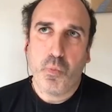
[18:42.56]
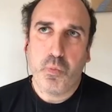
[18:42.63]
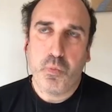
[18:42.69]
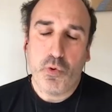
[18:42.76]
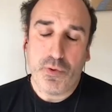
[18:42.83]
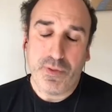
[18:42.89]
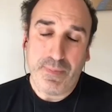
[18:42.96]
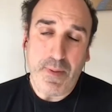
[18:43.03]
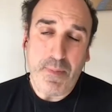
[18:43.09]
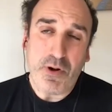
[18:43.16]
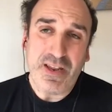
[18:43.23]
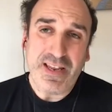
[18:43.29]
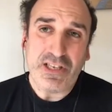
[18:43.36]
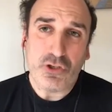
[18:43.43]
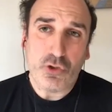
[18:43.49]
People
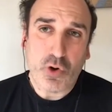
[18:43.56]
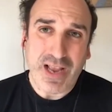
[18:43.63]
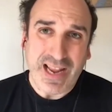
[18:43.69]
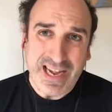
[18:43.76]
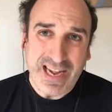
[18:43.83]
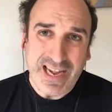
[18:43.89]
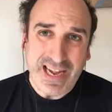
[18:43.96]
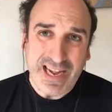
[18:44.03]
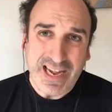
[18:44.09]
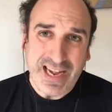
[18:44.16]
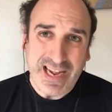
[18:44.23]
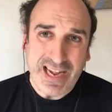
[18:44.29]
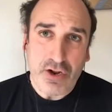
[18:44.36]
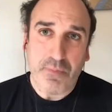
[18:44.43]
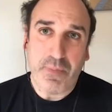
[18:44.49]
need to carry
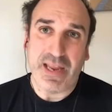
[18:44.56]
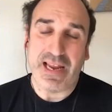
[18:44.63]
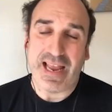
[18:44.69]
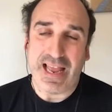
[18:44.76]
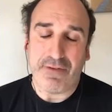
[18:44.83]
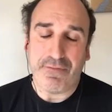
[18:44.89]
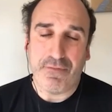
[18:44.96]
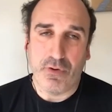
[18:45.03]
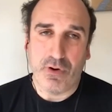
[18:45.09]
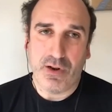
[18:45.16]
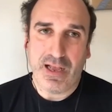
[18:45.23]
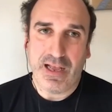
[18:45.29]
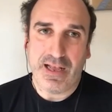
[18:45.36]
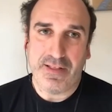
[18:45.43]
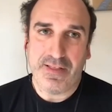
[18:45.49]
on being careful.
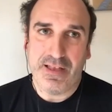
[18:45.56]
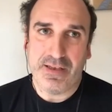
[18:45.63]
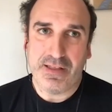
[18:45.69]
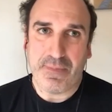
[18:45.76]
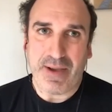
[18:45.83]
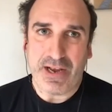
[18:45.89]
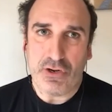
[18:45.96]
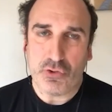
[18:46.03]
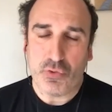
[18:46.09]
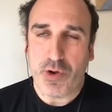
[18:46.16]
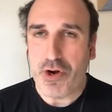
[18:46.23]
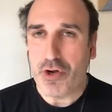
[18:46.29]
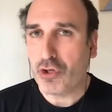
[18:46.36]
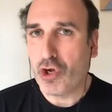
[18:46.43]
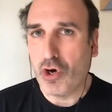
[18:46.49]
The virus will not
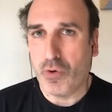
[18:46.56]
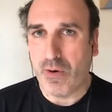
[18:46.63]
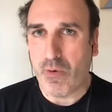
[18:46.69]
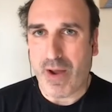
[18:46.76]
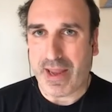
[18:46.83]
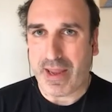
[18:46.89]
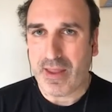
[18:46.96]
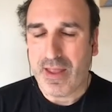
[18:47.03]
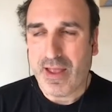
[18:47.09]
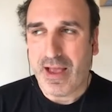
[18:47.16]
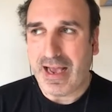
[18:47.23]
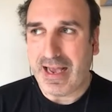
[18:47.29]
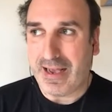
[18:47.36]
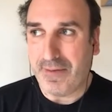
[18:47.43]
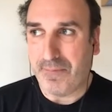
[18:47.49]
go away.
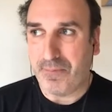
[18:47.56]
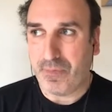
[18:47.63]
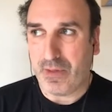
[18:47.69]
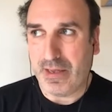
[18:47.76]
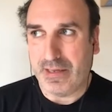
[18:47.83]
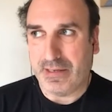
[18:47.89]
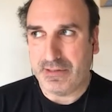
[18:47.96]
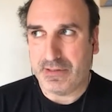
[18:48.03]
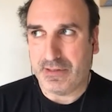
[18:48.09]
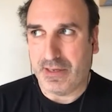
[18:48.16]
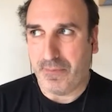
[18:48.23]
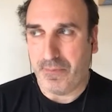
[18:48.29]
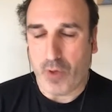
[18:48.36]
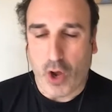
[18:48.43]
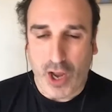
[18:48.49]
As
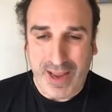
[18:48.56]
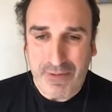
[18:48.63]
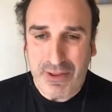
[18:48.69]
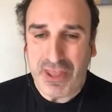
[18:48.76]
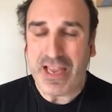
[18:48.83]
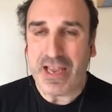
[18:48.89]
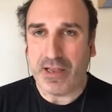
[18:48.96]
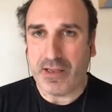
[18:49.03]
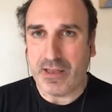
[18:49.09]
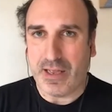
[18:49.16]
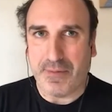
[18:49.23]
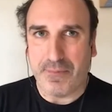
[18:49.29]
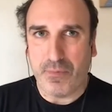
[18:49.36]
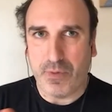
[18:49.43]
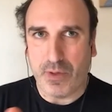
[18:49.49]
everything
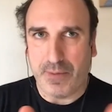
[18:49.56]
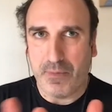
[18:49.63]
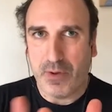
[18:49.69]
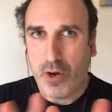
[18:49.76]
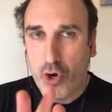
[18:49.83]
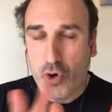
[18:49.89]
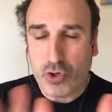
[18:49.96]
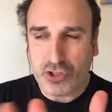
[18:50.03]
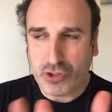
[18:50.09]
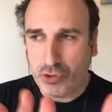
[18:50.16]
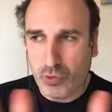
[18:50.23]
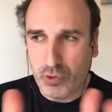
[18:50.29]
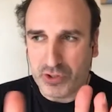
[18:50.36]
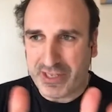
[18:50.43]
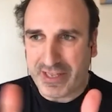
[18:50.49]
looks
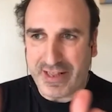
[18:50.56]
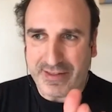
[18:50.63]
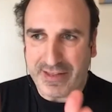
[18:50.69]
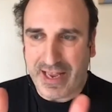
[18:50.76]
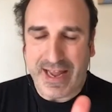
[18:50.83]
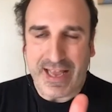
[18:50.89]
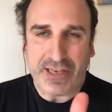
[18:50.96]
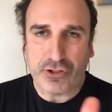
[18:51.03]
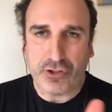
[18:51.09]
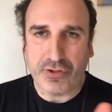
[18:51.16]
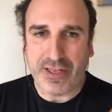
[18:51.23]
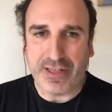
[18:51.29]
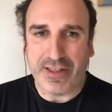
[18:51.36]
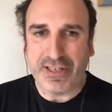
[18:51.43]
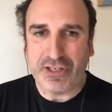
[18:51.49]
towards the direction
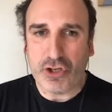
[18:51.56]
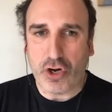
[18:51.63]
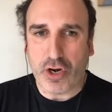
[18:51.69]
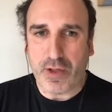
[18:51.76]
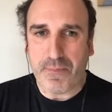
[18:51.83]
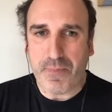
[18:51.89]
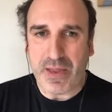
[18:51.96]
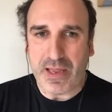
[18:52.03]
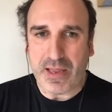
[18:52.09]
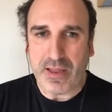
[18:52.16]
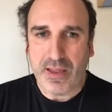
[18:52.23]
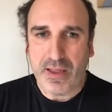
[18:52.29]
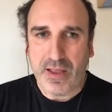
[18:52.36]
that this is going to be